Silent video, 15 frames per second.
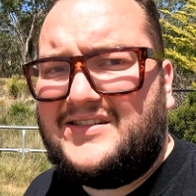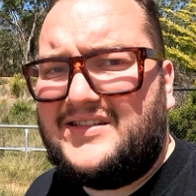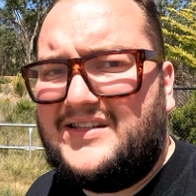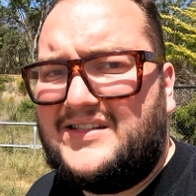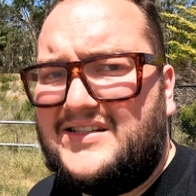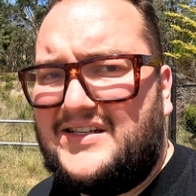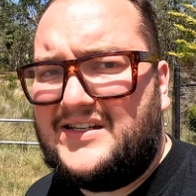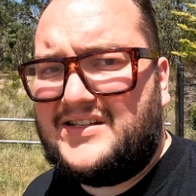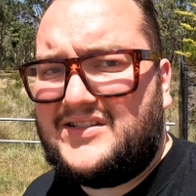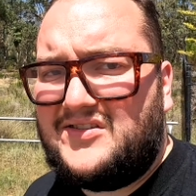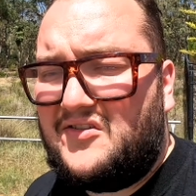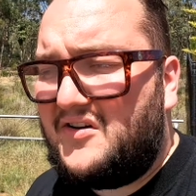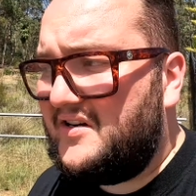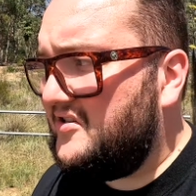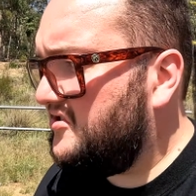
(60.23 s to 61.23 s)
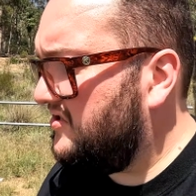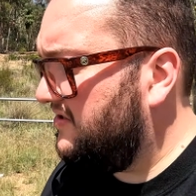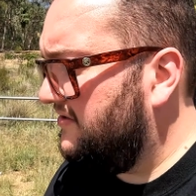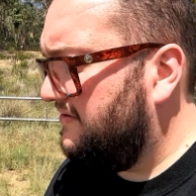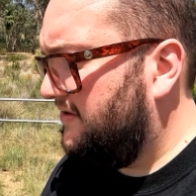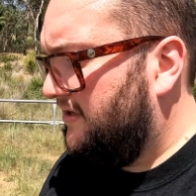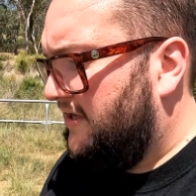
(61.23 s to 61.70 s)
C6 9-inch in
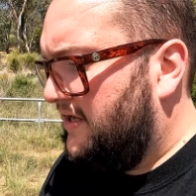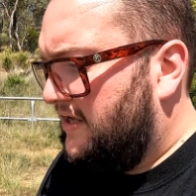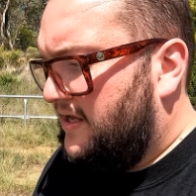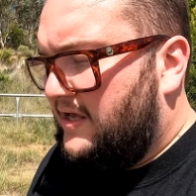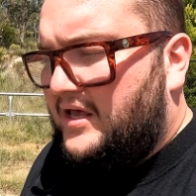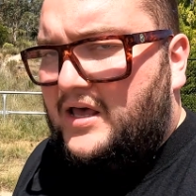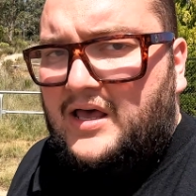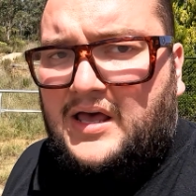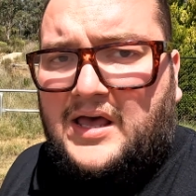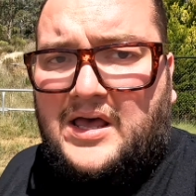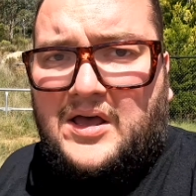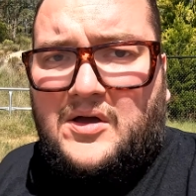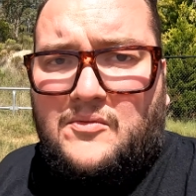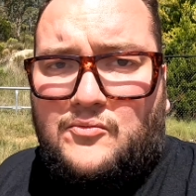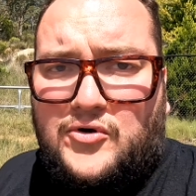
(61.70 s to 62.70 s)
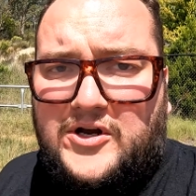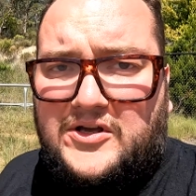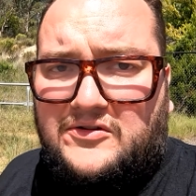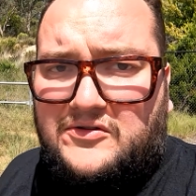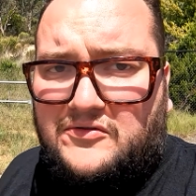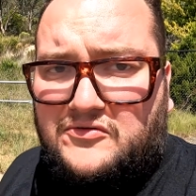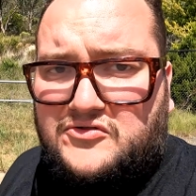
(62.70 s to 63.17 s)
it. Pretty
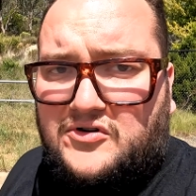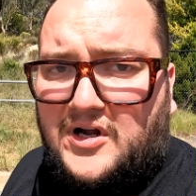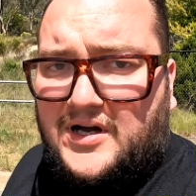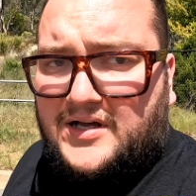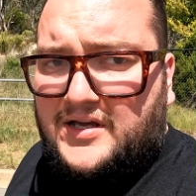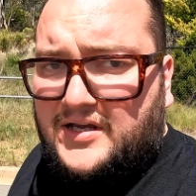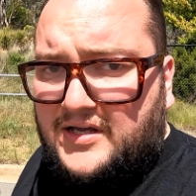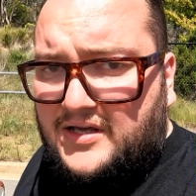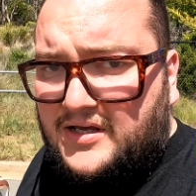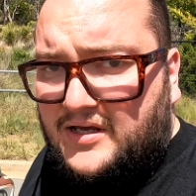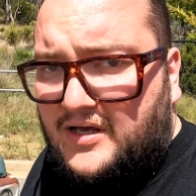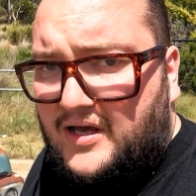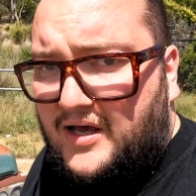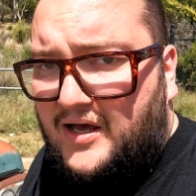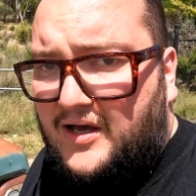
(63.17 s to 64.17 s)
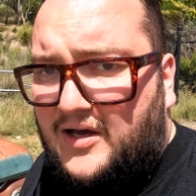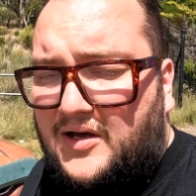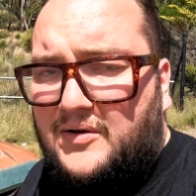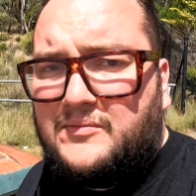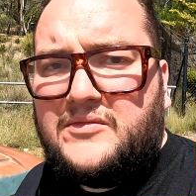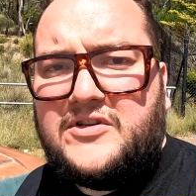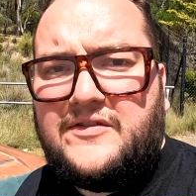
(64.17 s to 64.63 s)
good little truck.
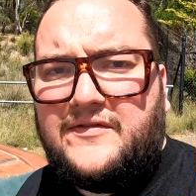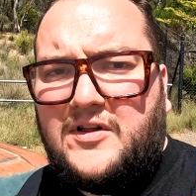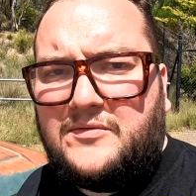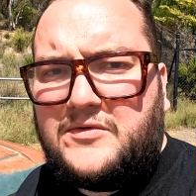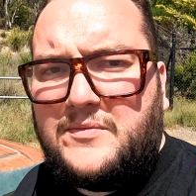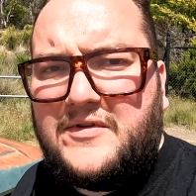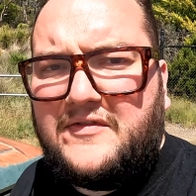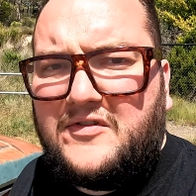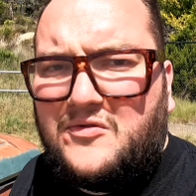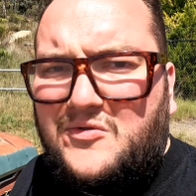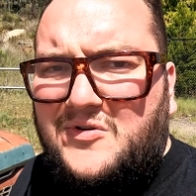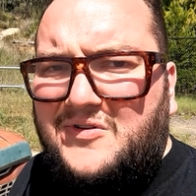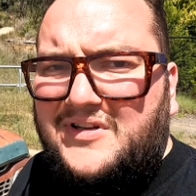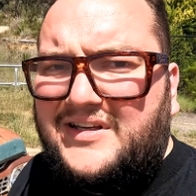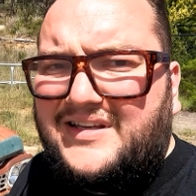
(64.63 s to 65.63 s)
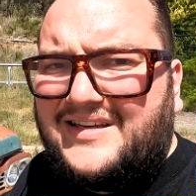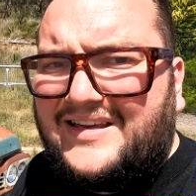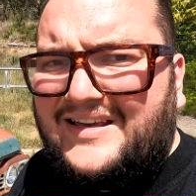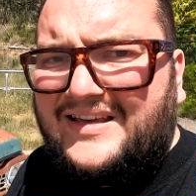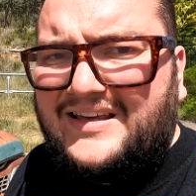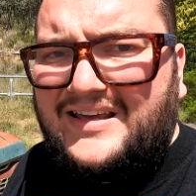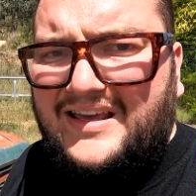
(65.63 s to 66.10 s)
Developed a bit of an oil leak
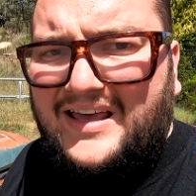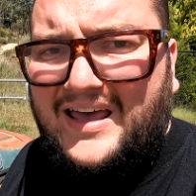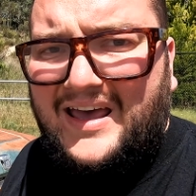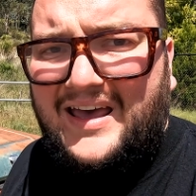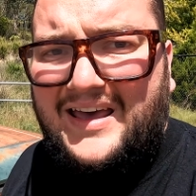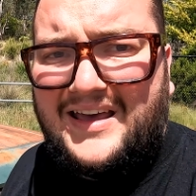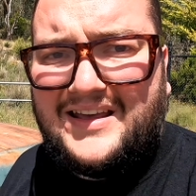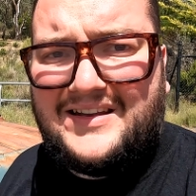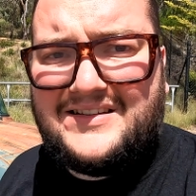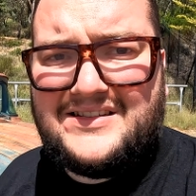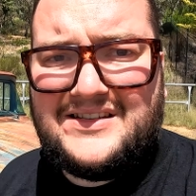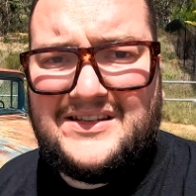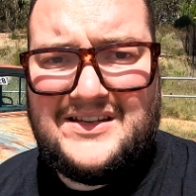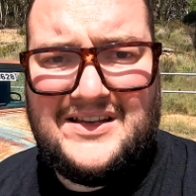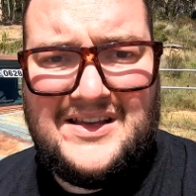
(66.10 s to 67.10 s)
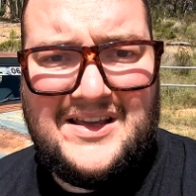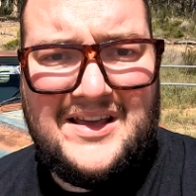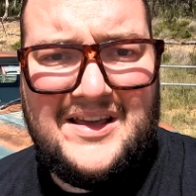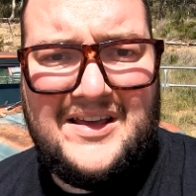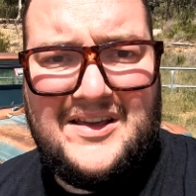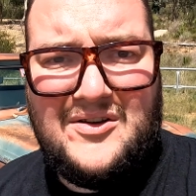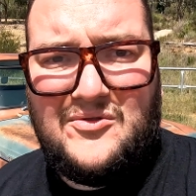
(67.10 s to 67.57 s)
and
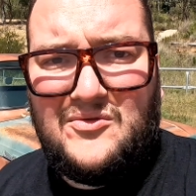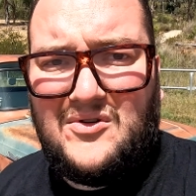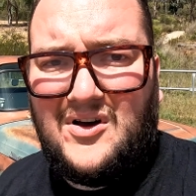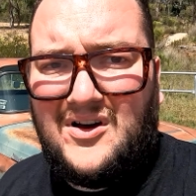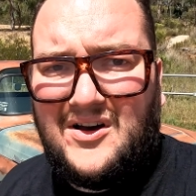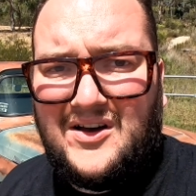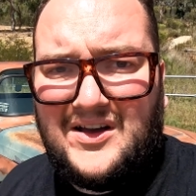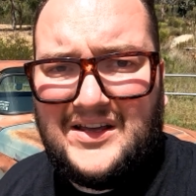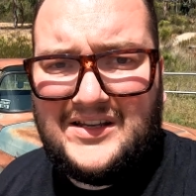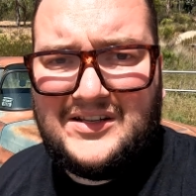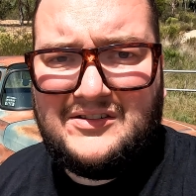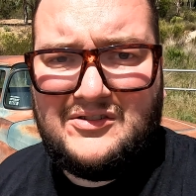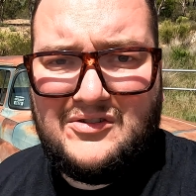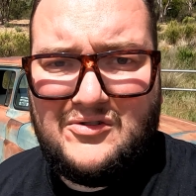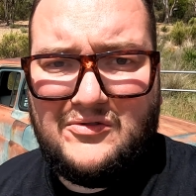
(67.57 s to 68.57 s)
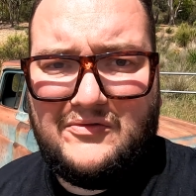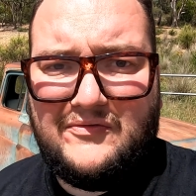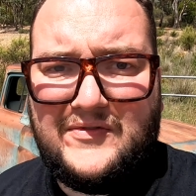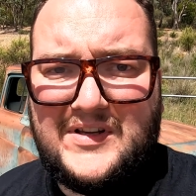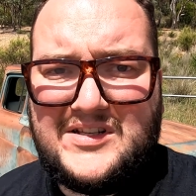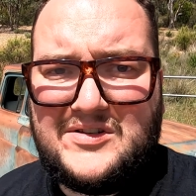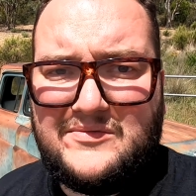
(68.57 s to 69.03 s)
I couldn't
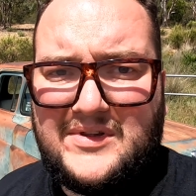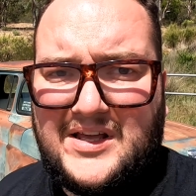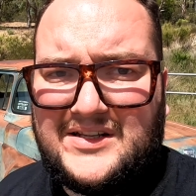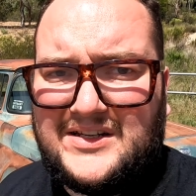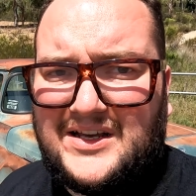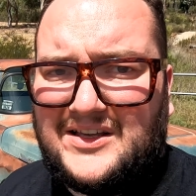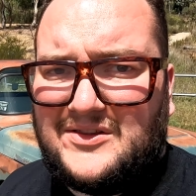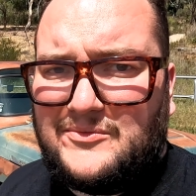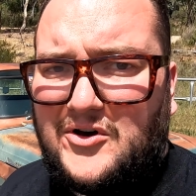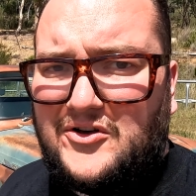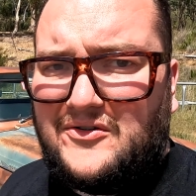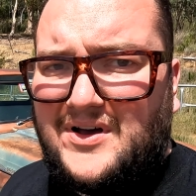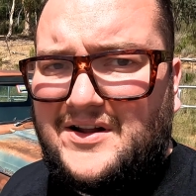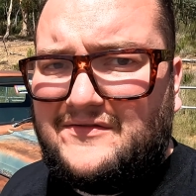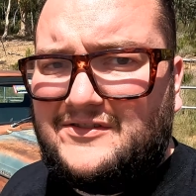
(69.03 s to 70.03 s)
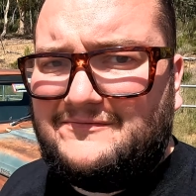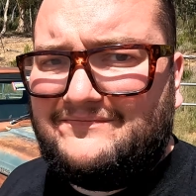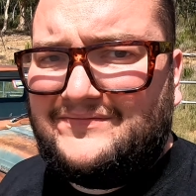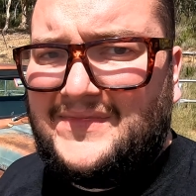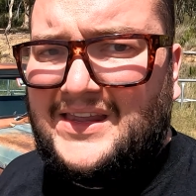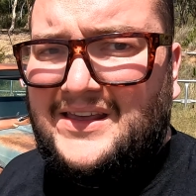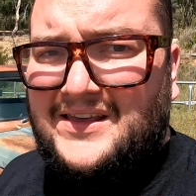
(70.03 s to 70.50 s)
fix it without taking the motor out of it.
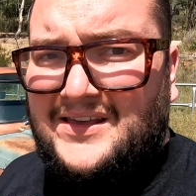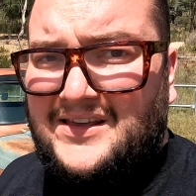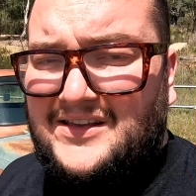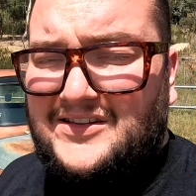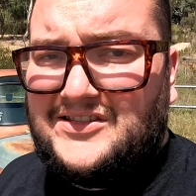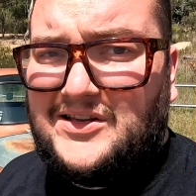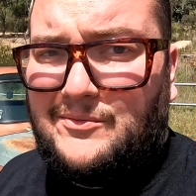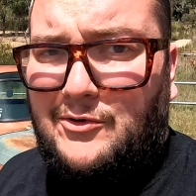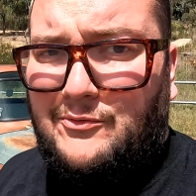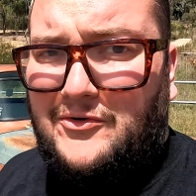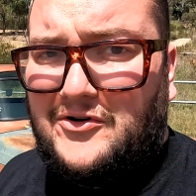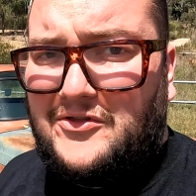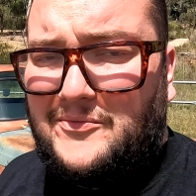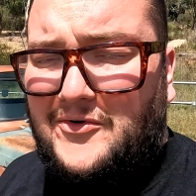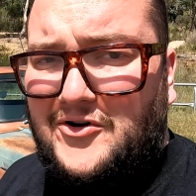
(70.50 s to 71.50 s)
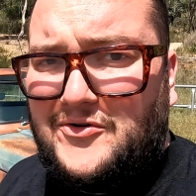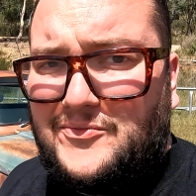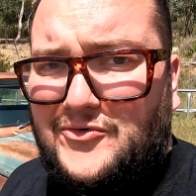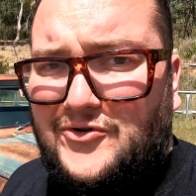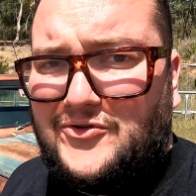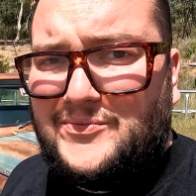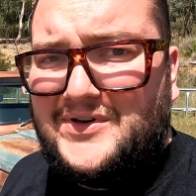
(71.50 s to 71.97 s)
Someone wanted the motor
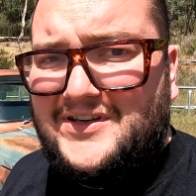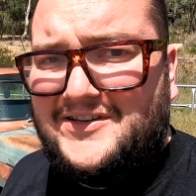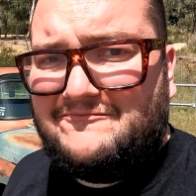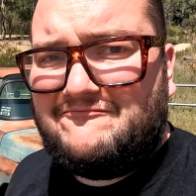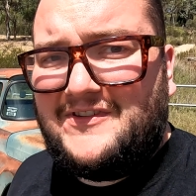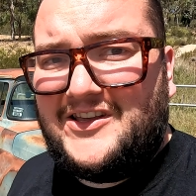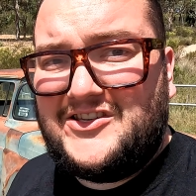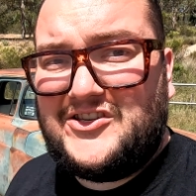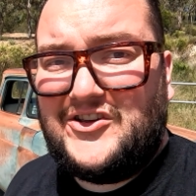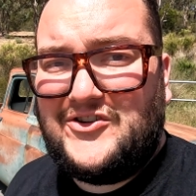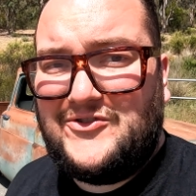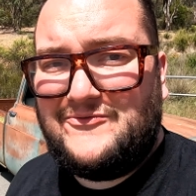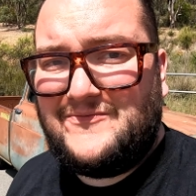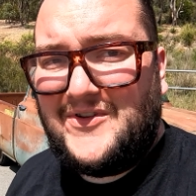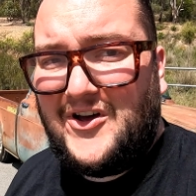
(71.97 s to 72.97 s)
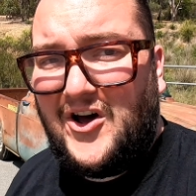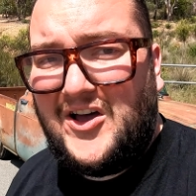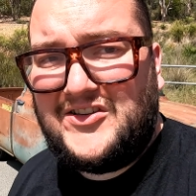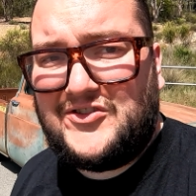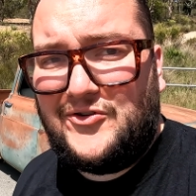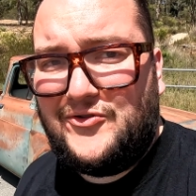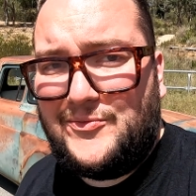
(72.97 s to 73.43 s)
more than me, so I
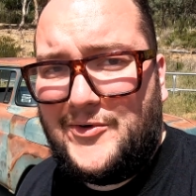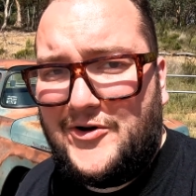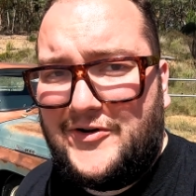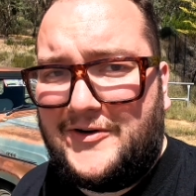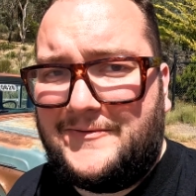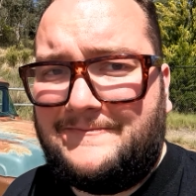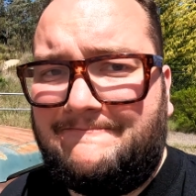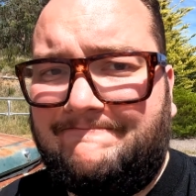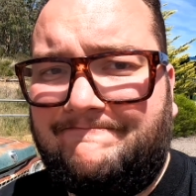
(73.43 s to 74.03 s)
sold the motor.